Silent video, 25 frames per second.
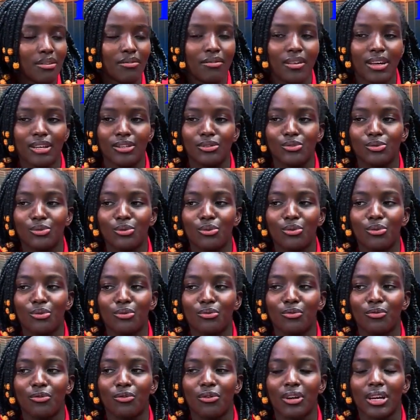even to
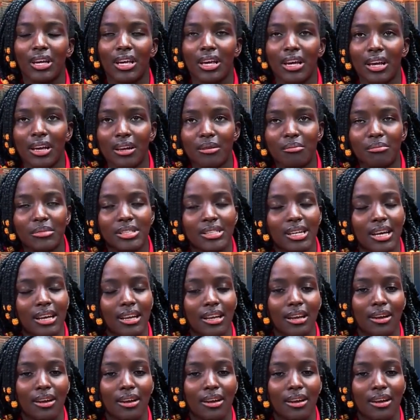go for games,